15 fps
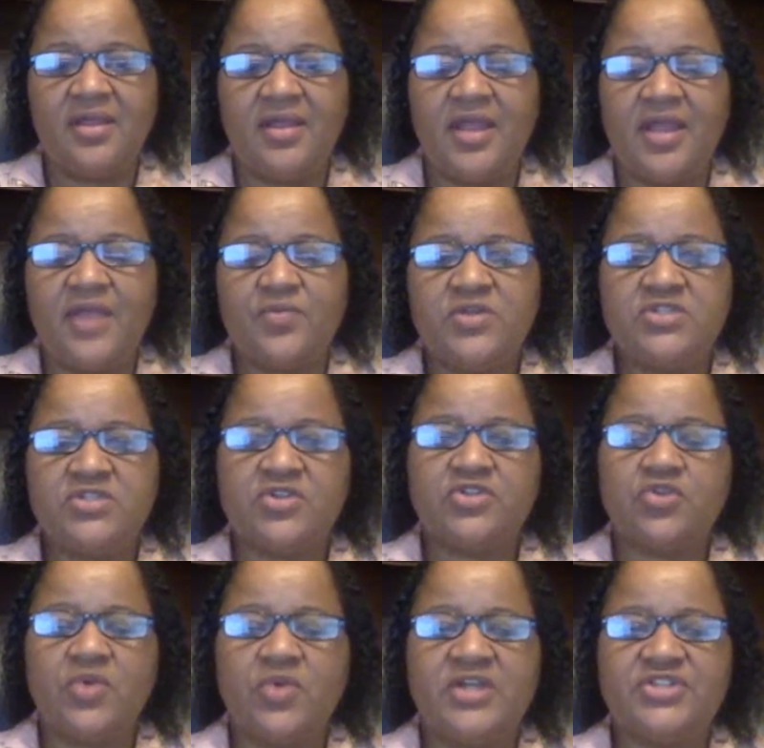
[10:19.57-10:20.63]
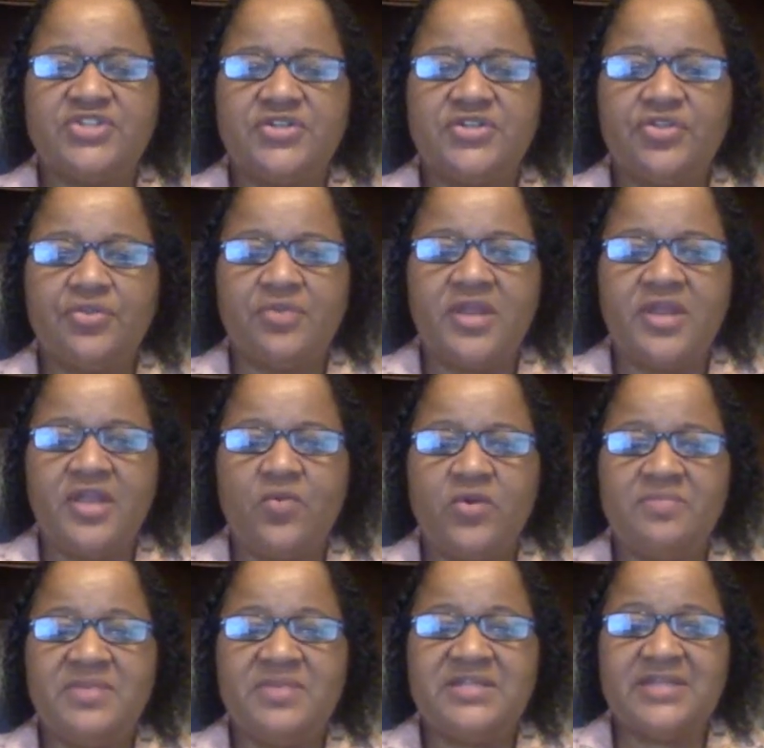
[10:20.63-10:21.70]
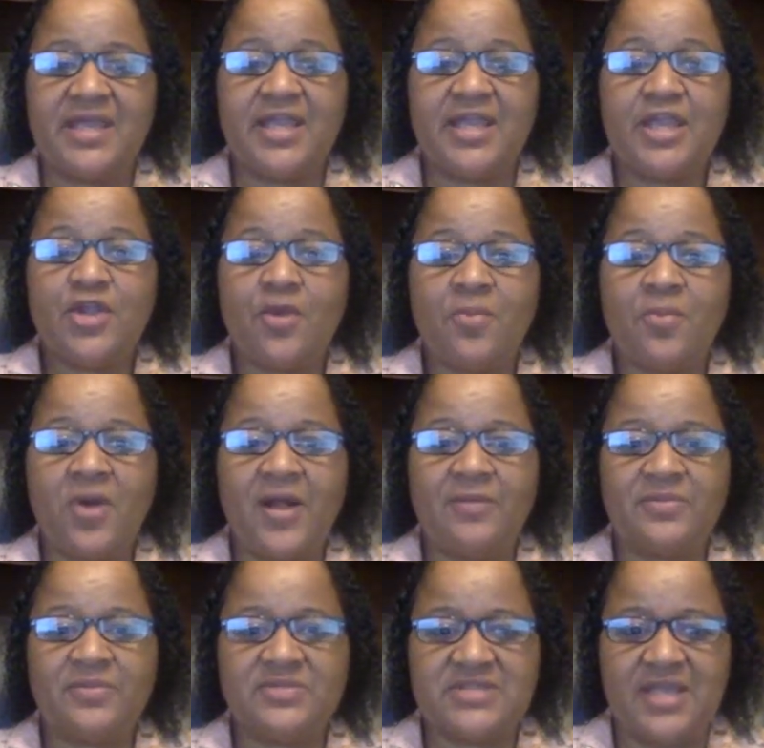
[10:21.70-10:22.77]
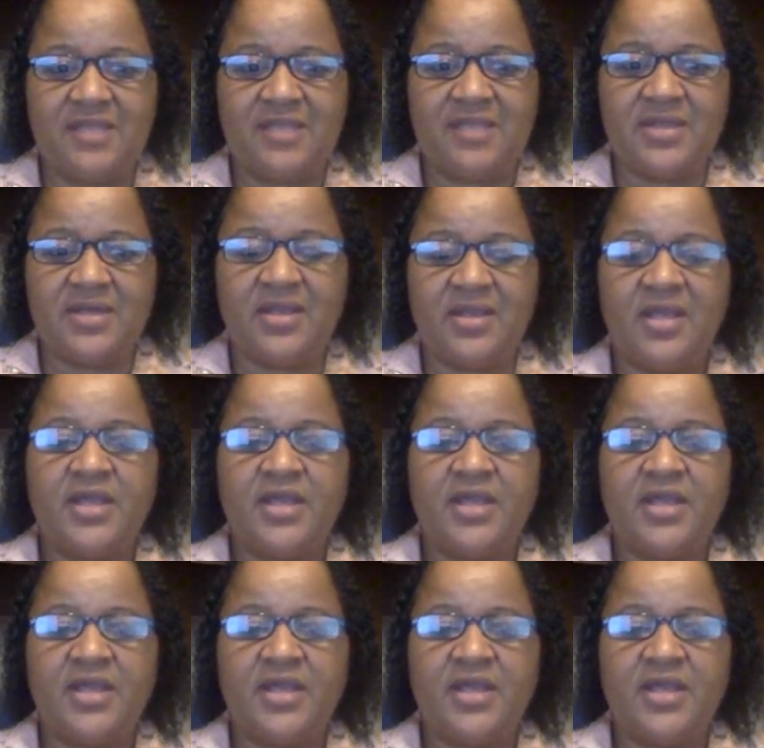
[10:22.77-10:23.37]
And research question 3 would be taking your problem statement,